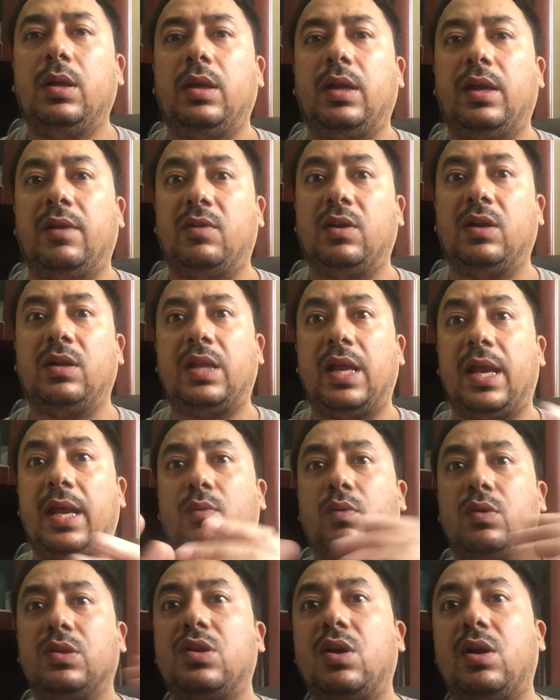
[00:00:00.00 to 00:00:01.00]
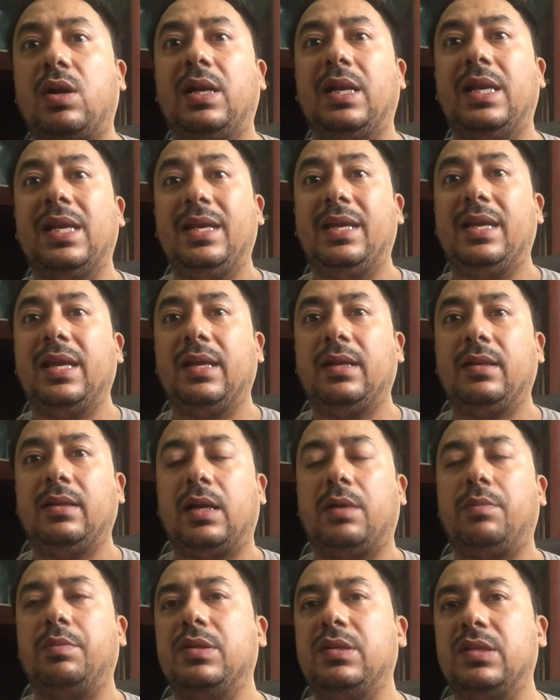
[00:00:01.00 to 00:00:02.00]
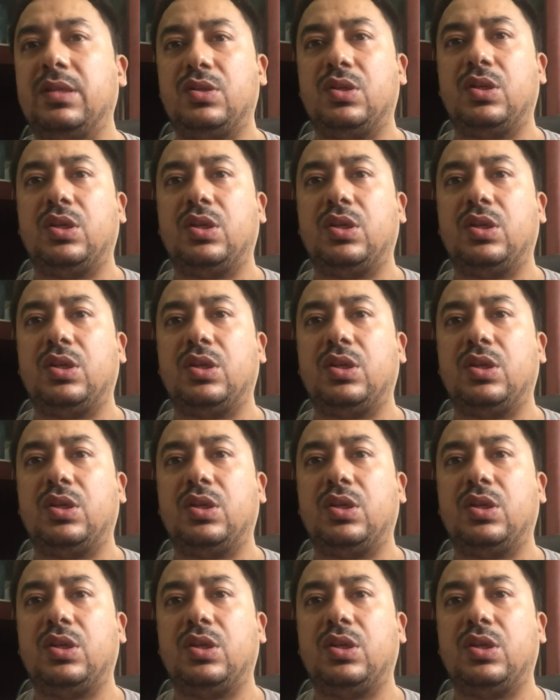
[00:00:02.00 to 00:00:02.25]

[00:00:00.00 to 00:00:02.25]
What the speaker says: If the tank was not leaking, that means